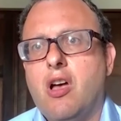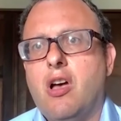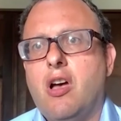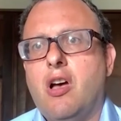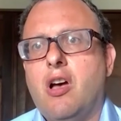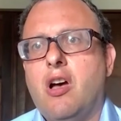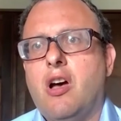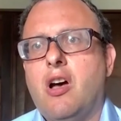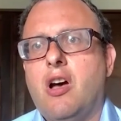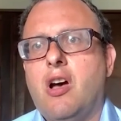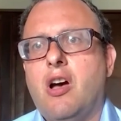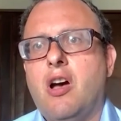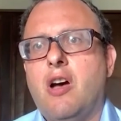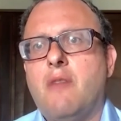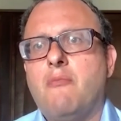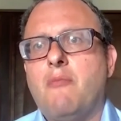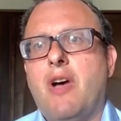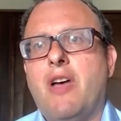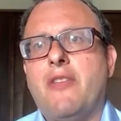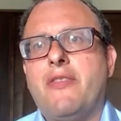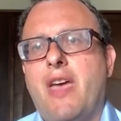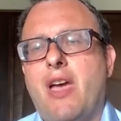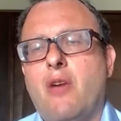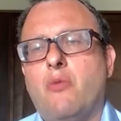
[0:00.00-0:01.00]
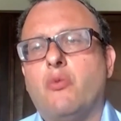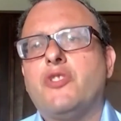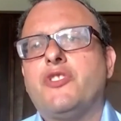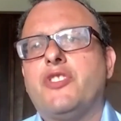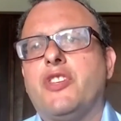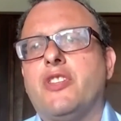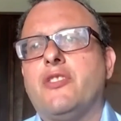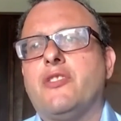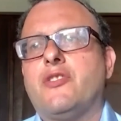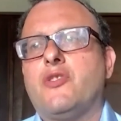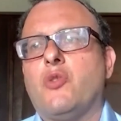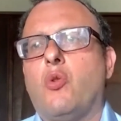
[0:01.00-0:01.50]
And that was
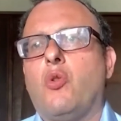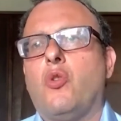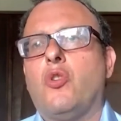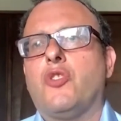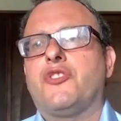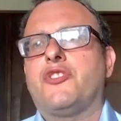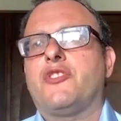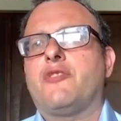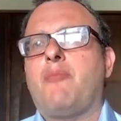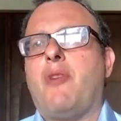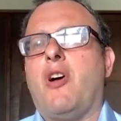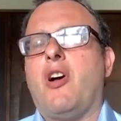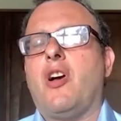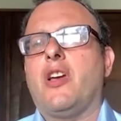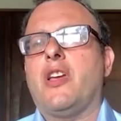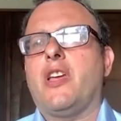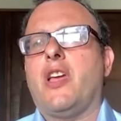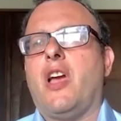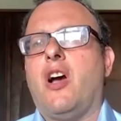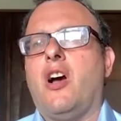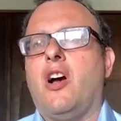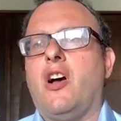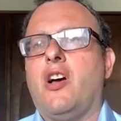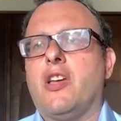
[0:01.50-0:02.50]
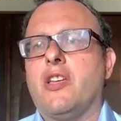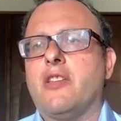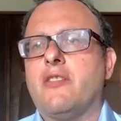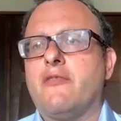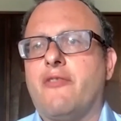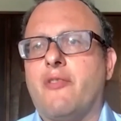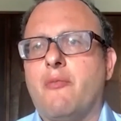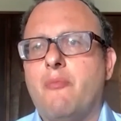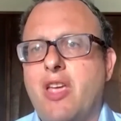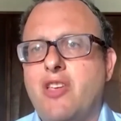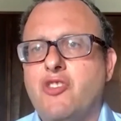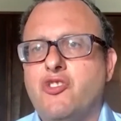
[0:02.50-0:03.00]
endorsed by our
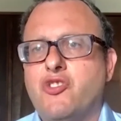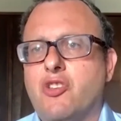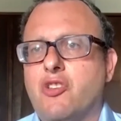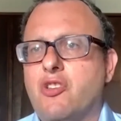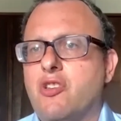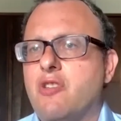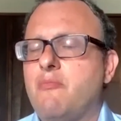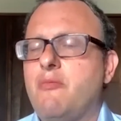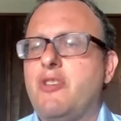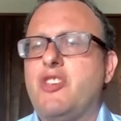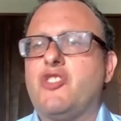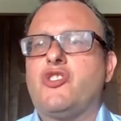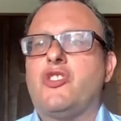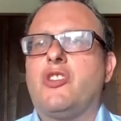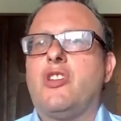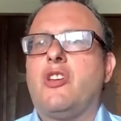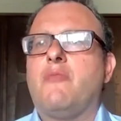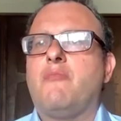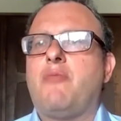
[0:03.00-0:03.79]
information commissioner,